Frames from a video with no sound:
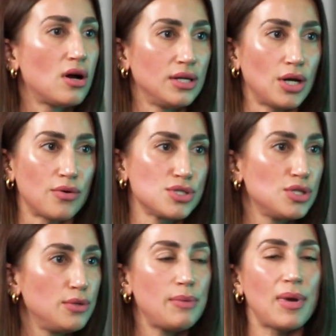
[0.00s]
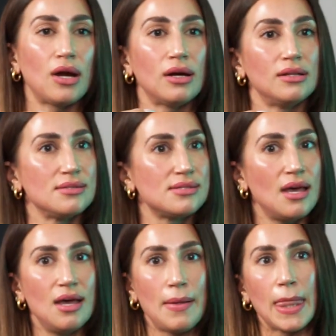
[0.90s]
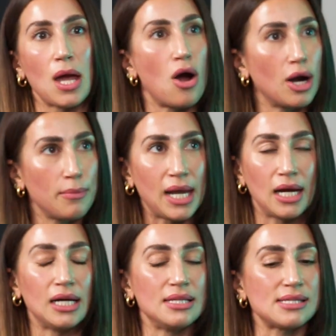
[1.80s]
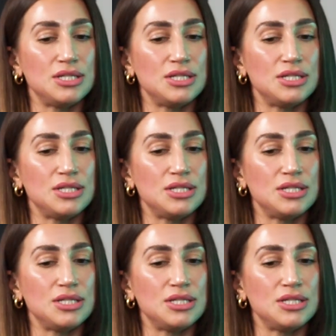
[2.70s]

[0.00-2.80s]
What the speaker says: or soon to be parents, are parents.